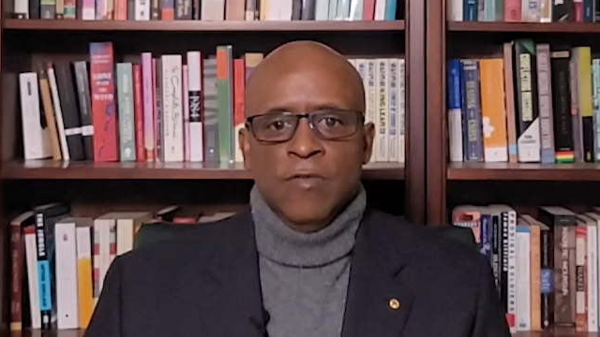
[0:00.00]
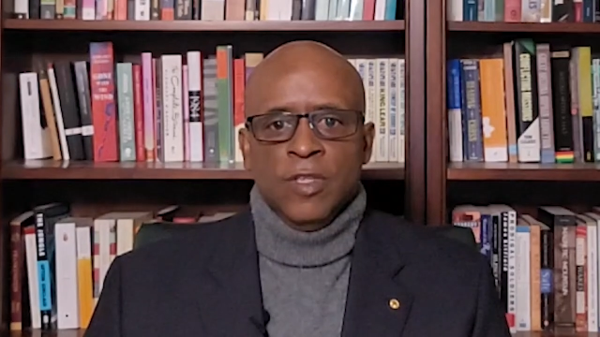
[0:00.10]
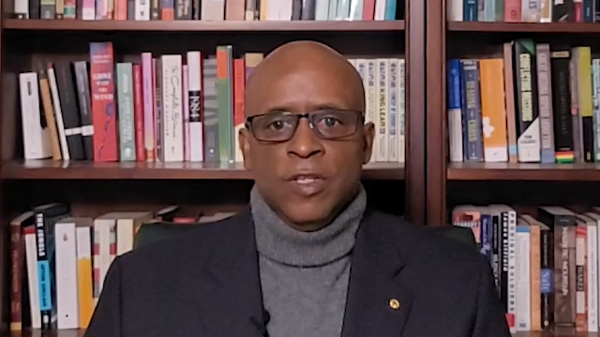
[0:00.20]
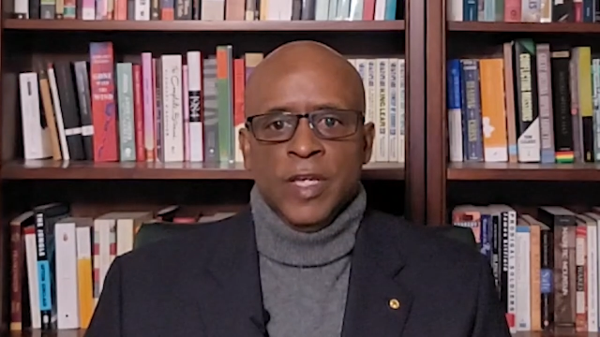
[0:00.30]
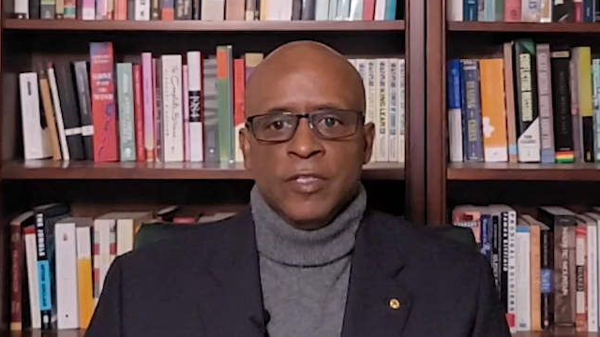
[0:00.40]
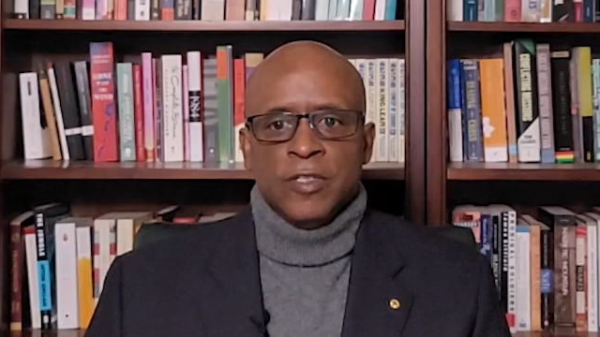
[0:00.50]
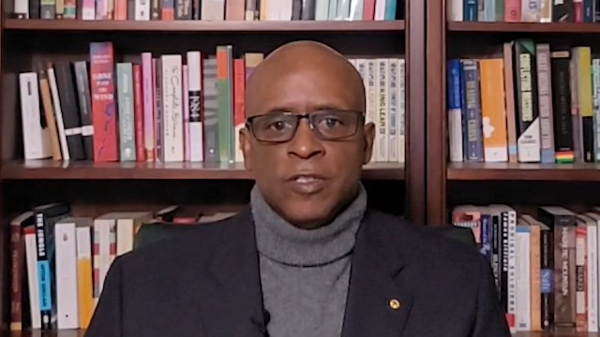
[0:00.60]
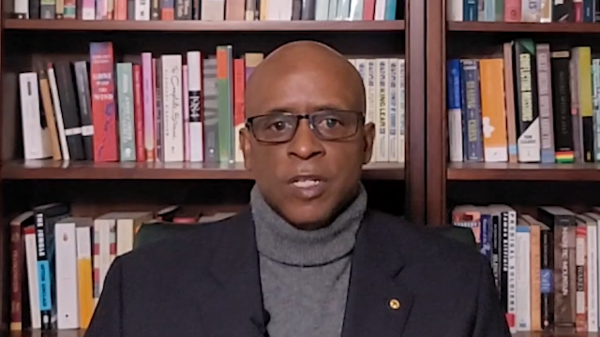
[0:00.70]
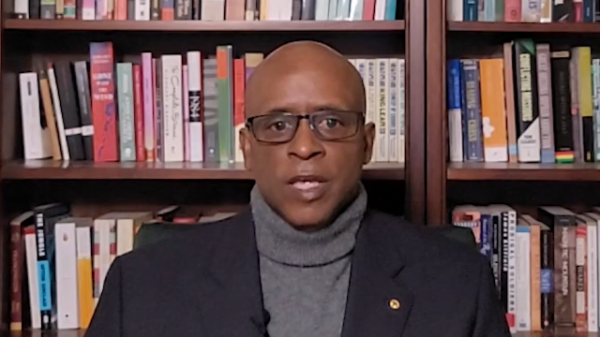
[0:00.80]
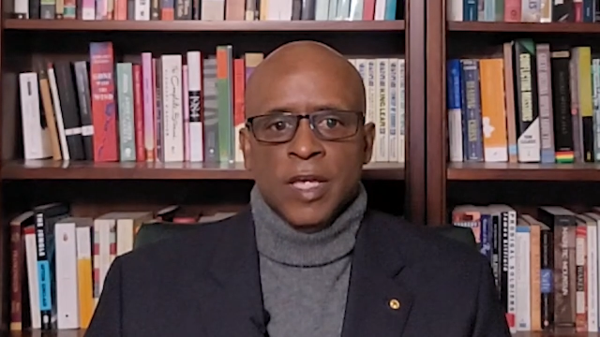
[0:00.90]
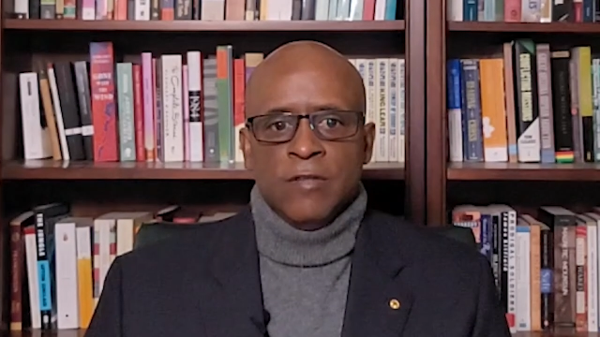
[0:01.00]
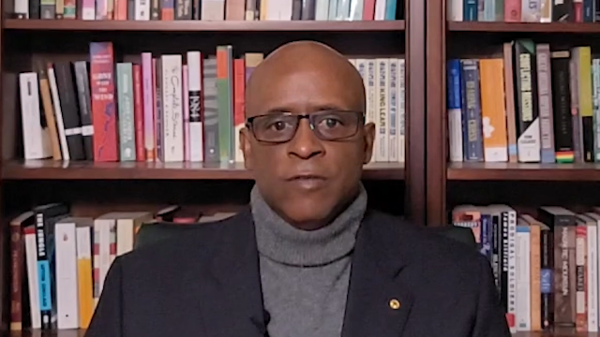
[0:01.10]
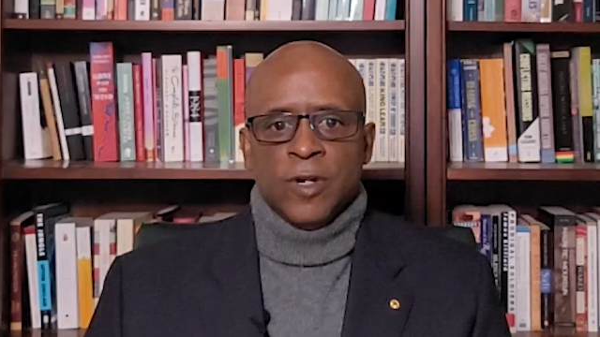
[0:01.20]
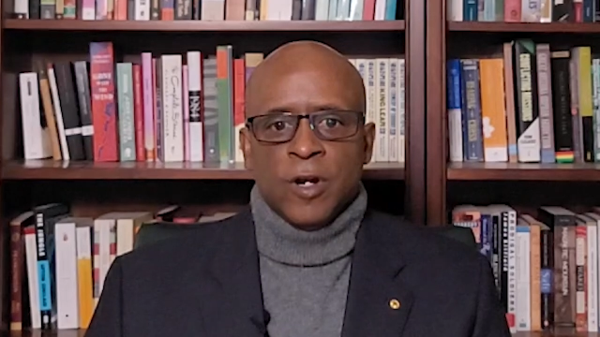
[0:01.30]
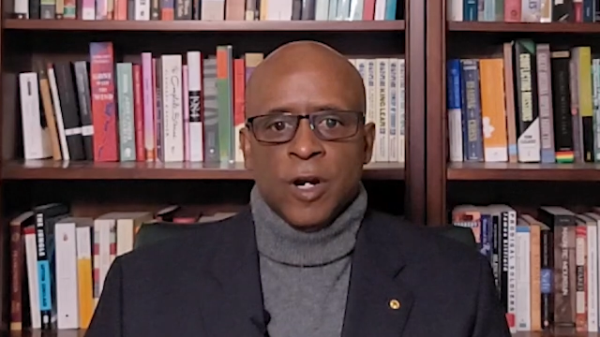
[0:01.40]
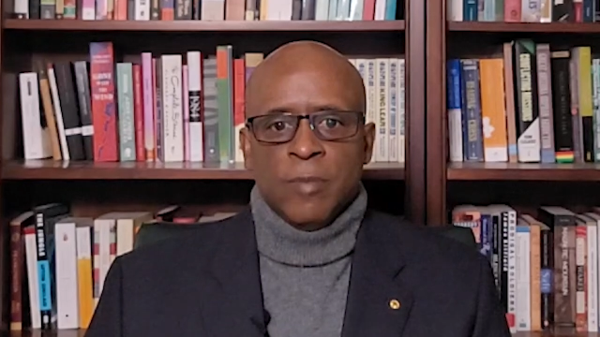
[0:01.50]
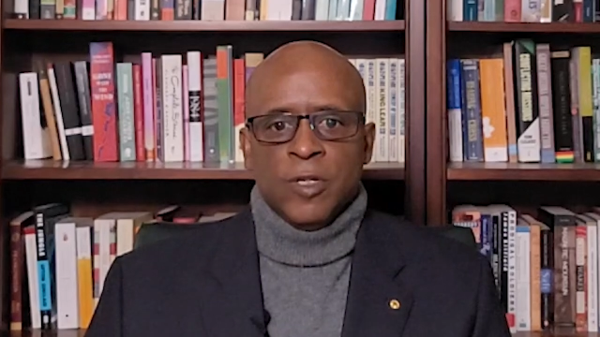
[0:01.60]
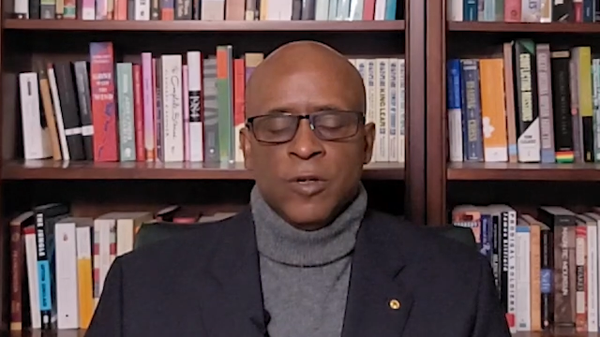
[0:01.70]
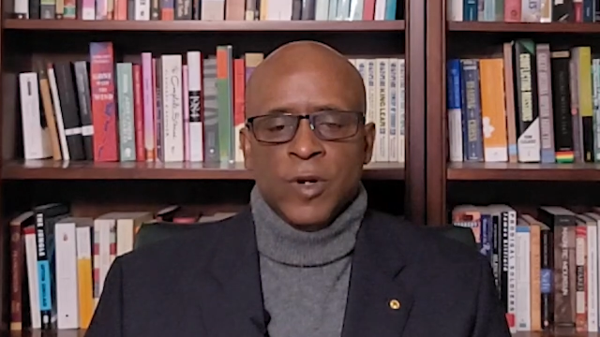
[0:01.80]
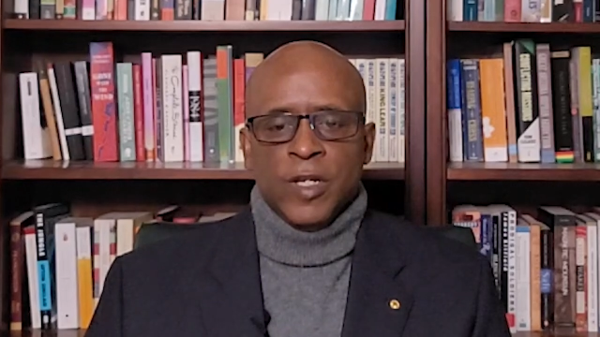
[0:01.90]
the nation's land for carbon
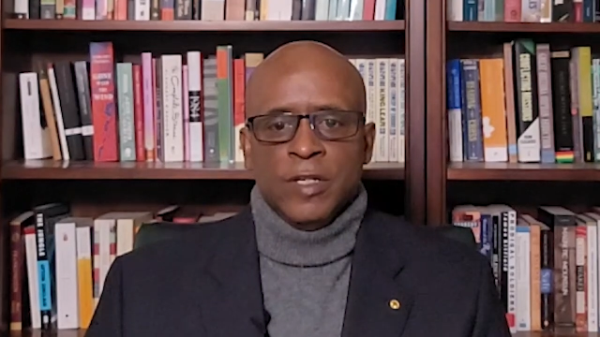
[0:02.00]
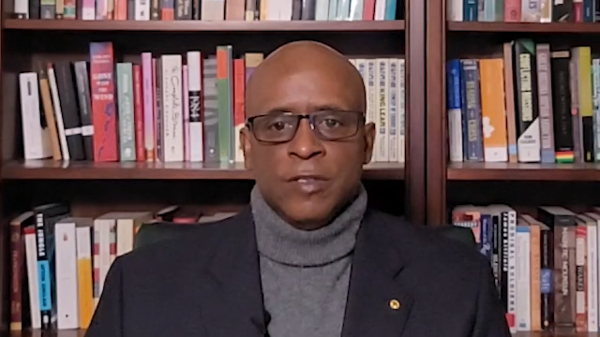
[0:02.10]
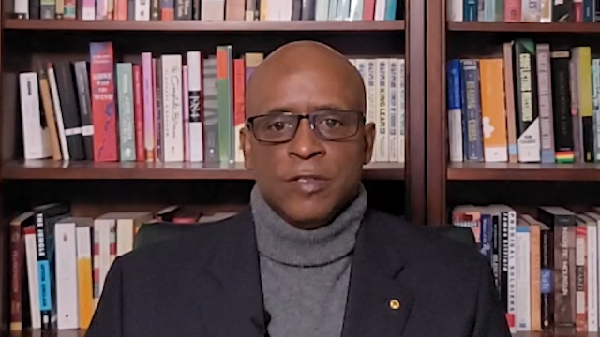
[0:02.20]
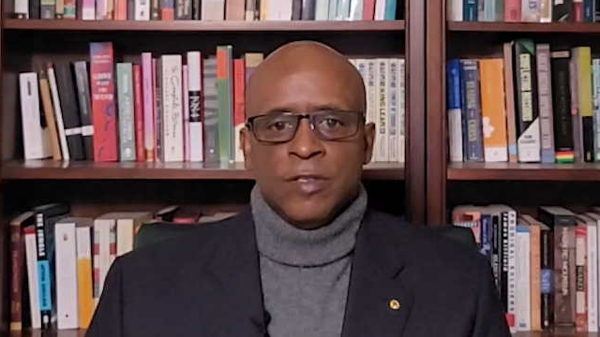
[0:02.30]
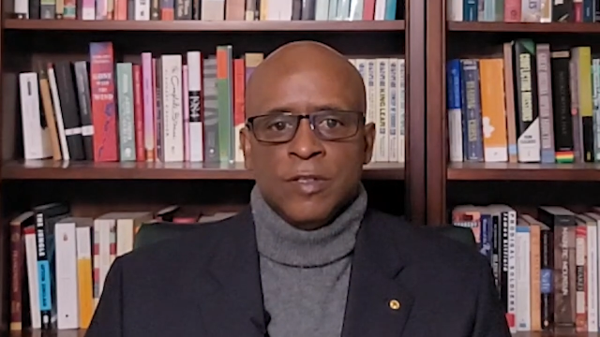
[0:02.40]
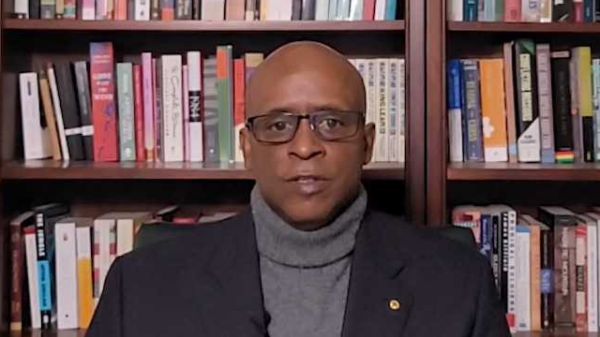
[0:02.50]
credits.